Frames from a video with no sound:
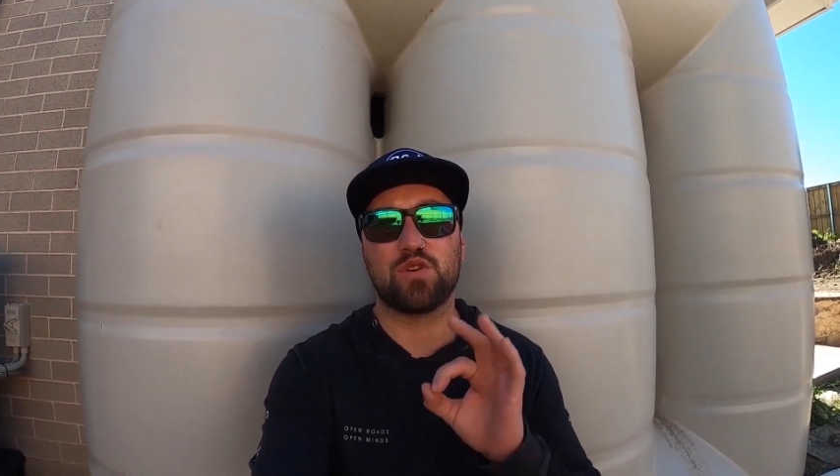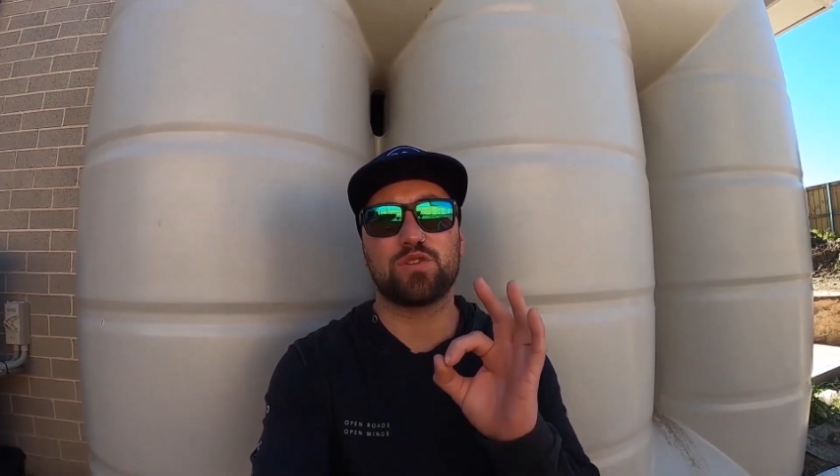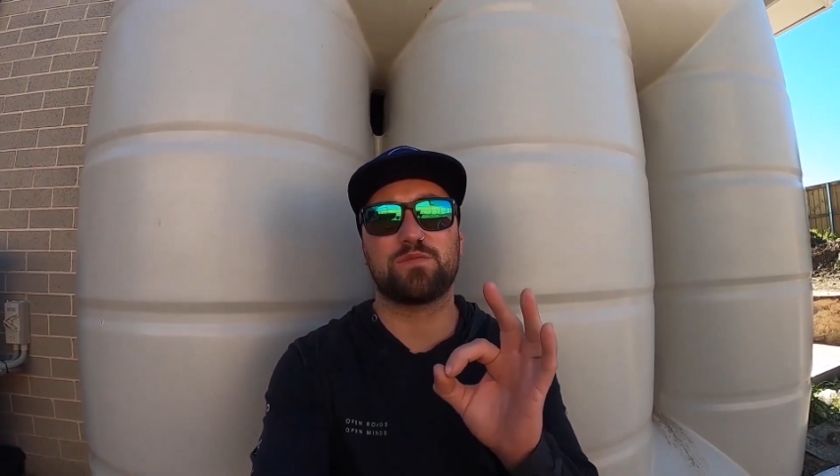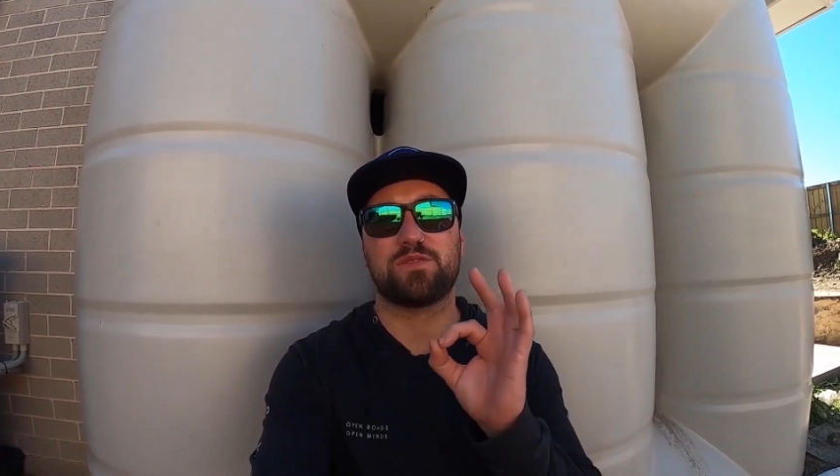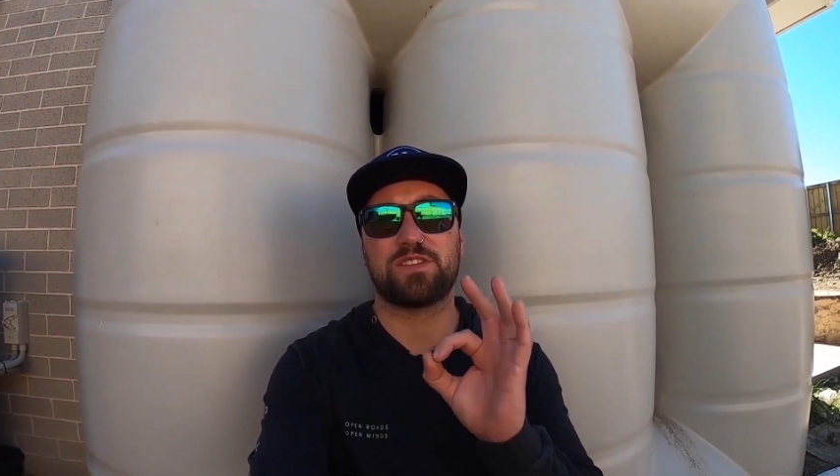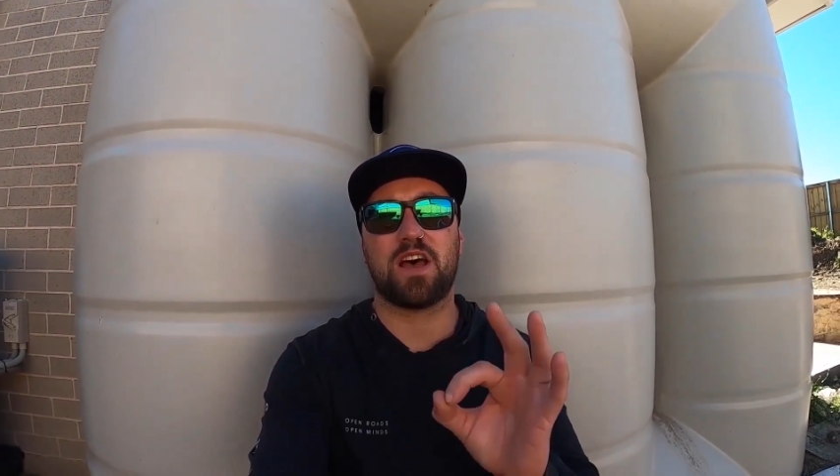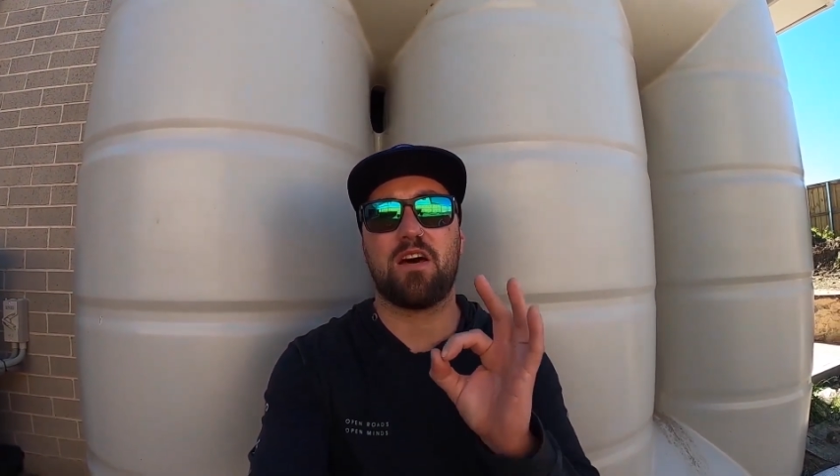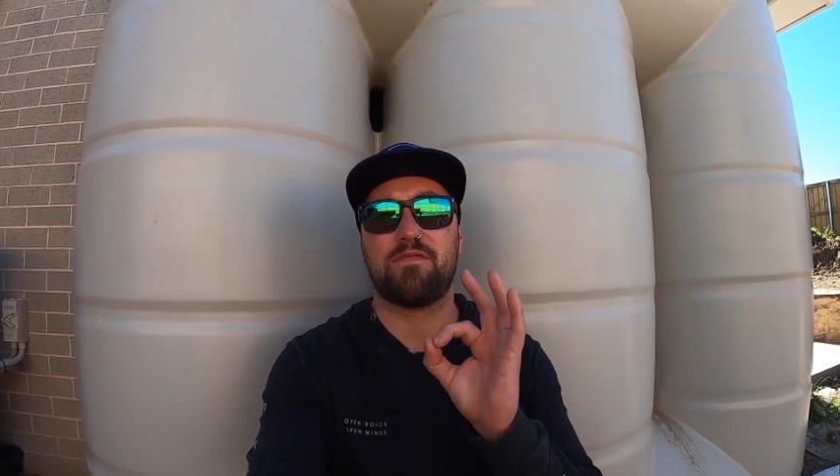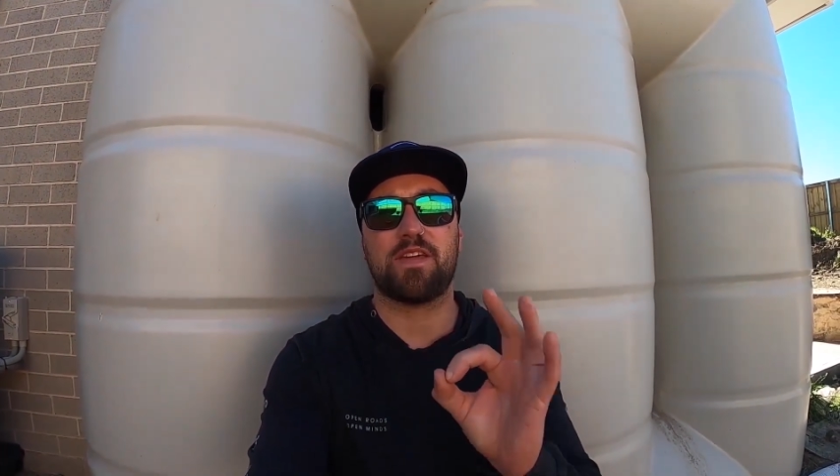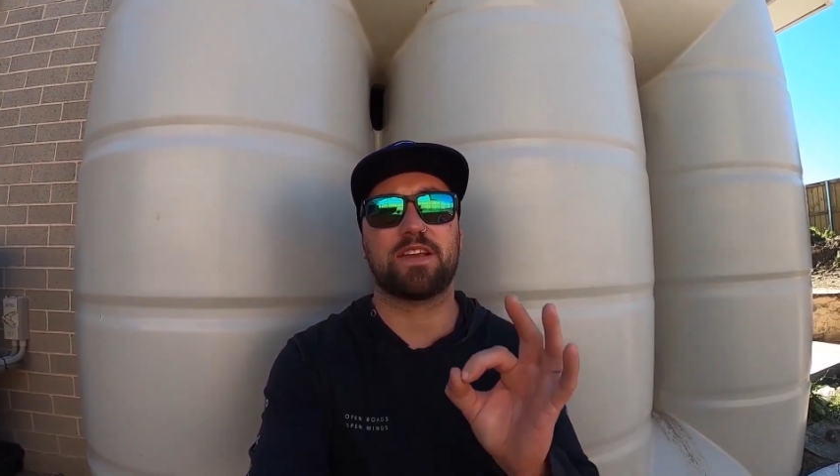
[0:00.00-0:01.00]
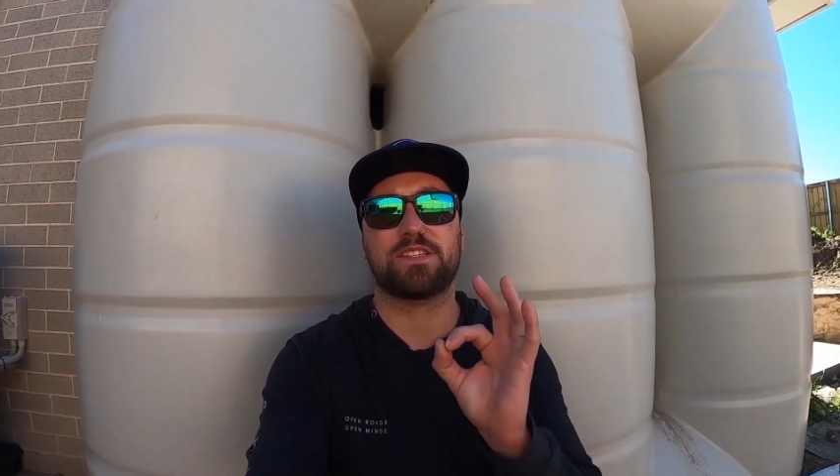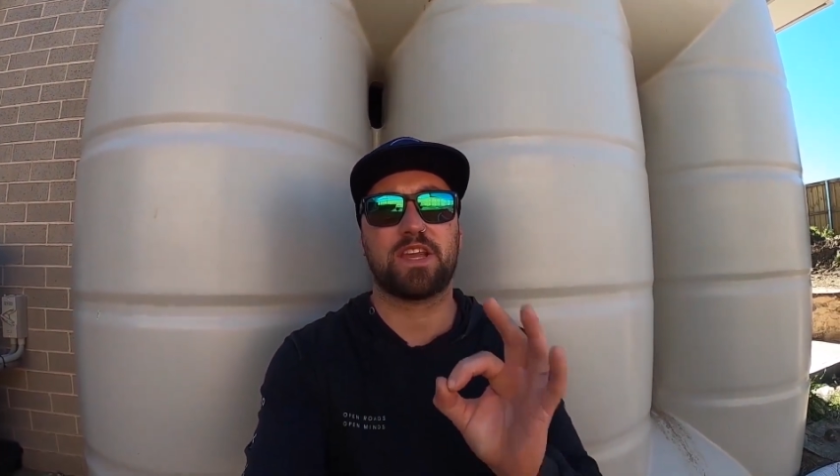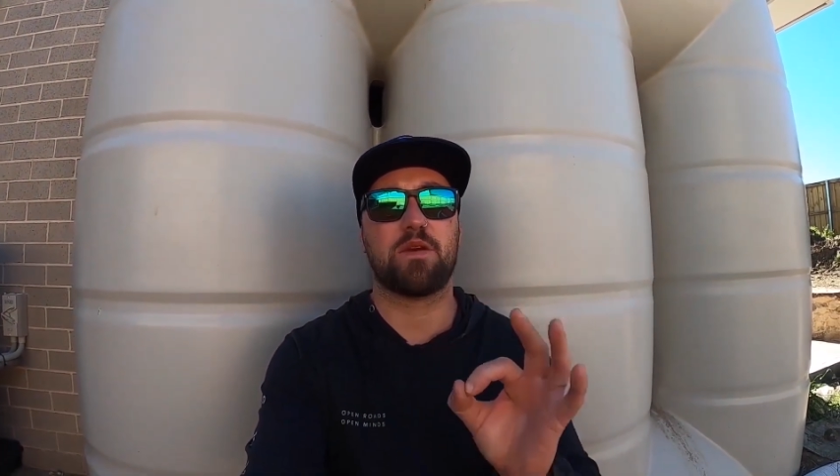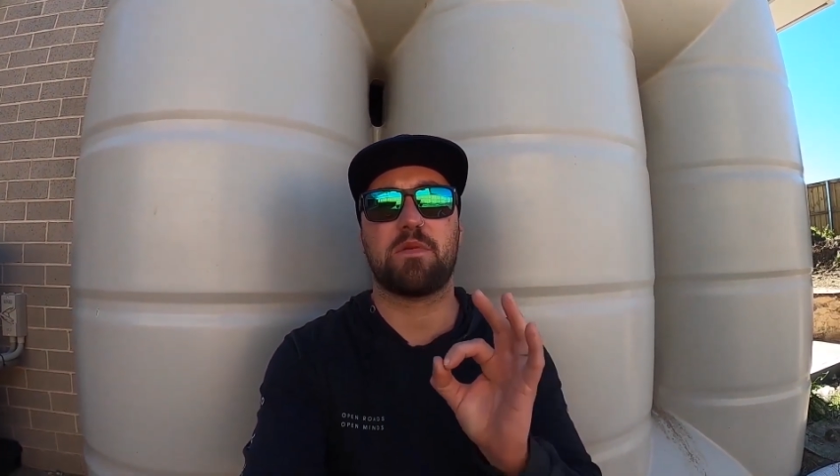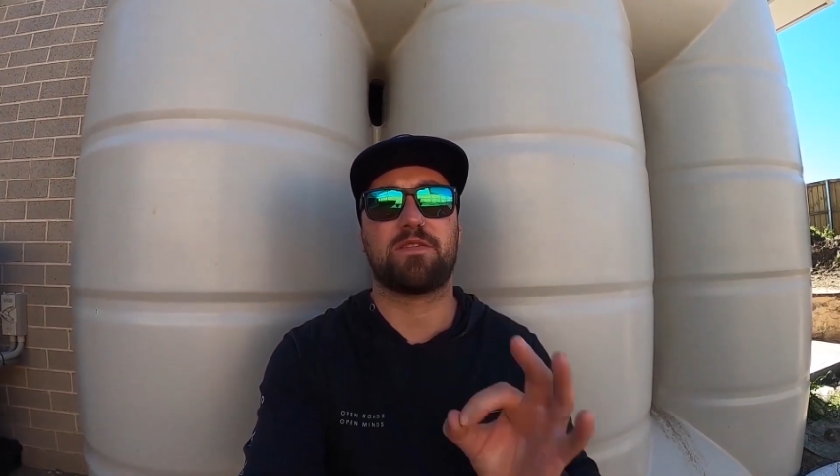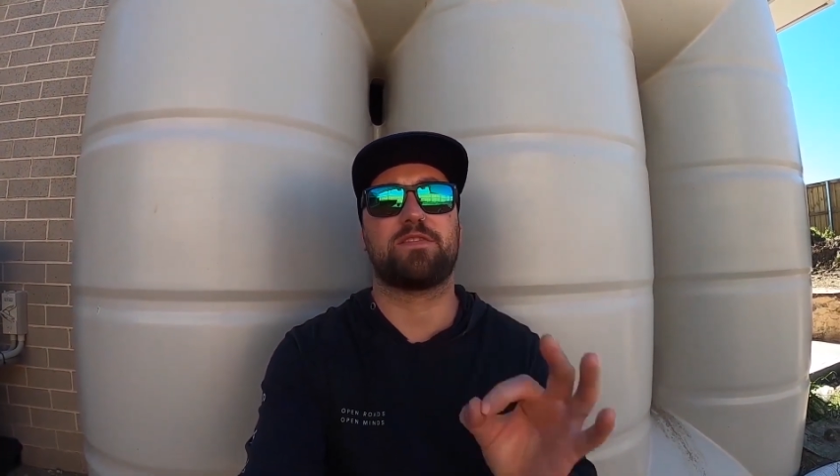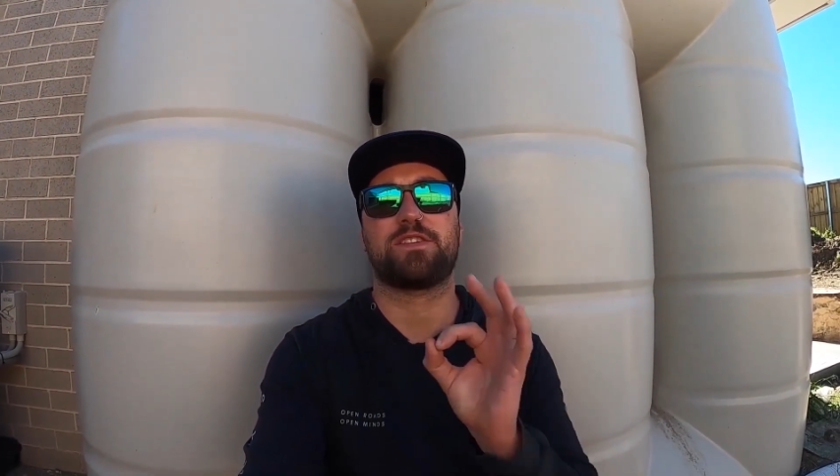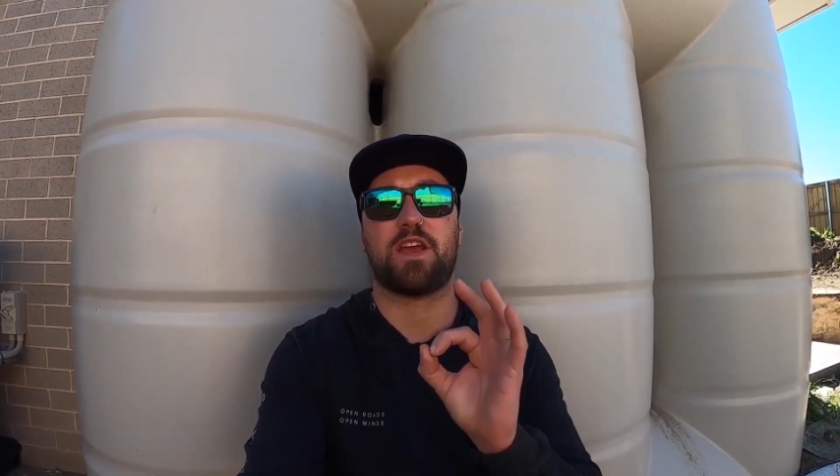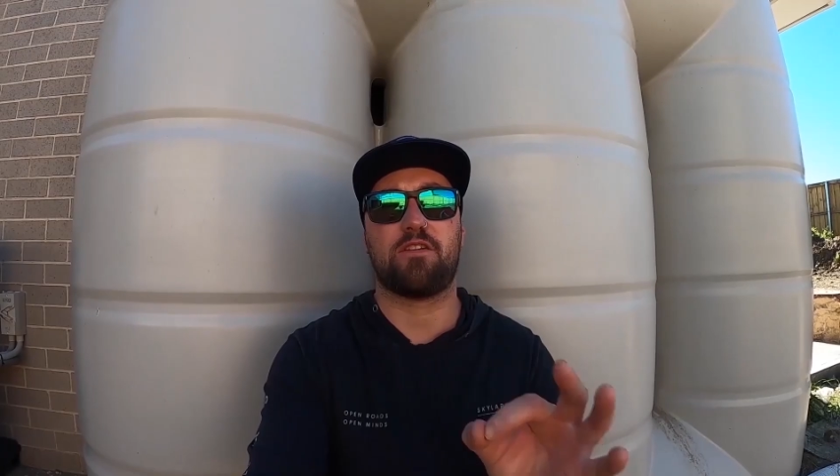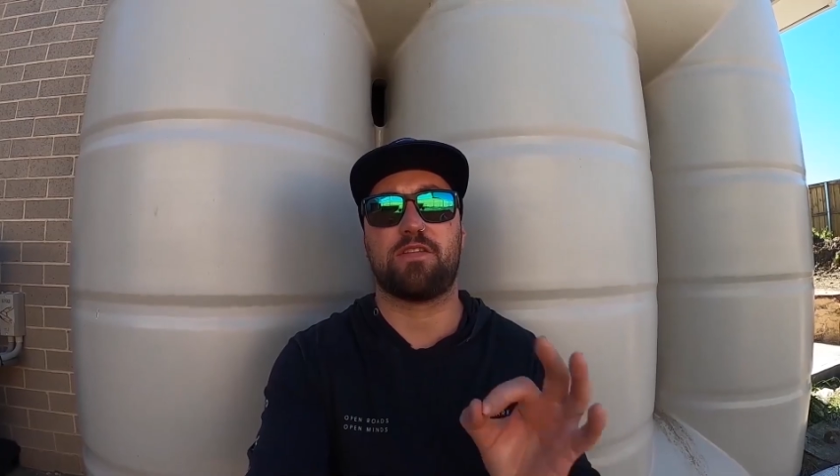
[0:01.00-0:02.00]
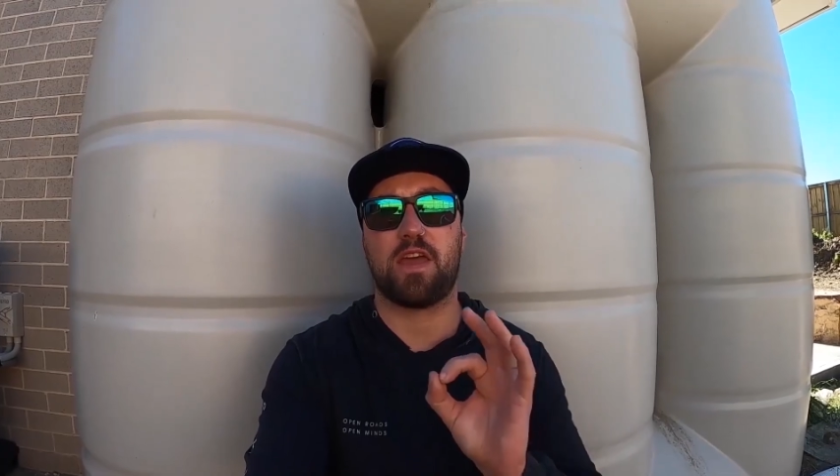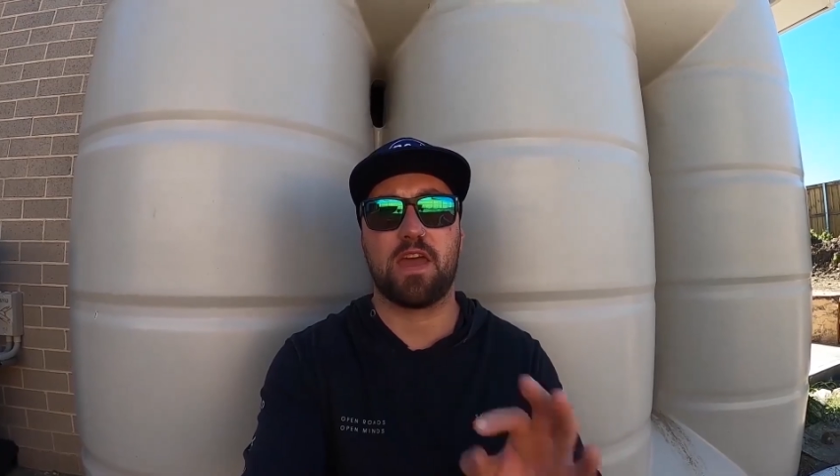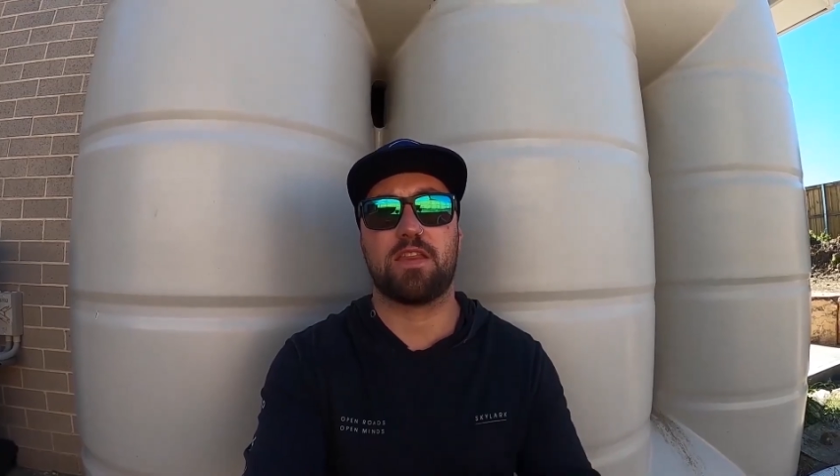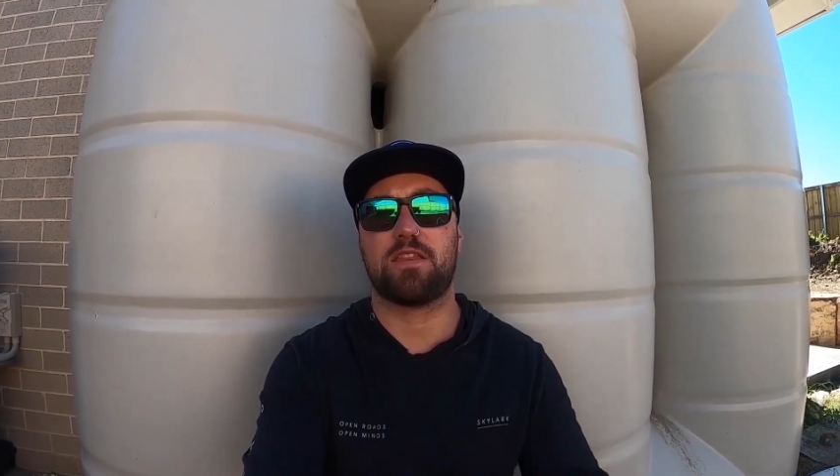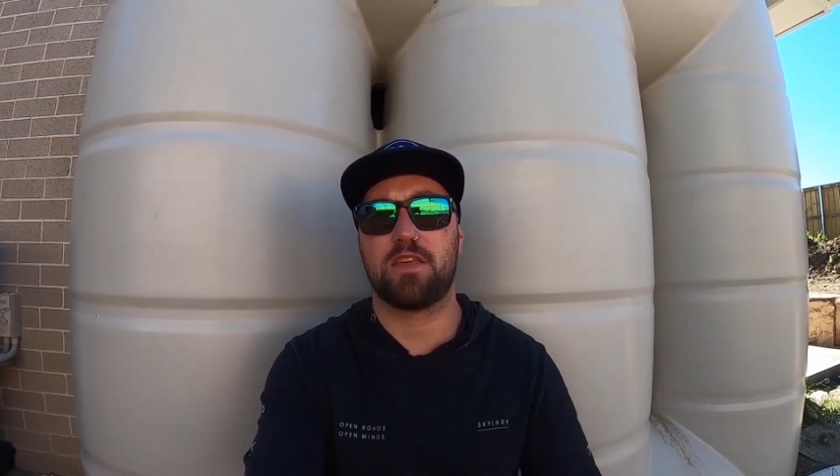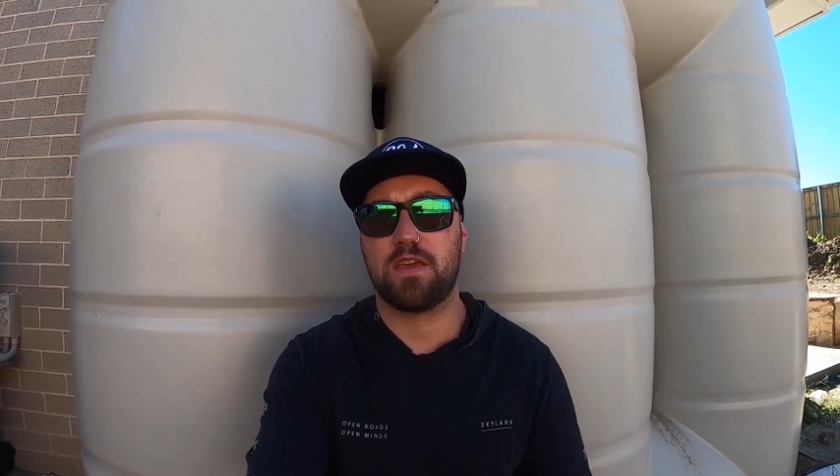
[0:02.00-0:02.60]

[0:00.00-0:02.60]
Awesome stuff. Thanks so much for sharing that.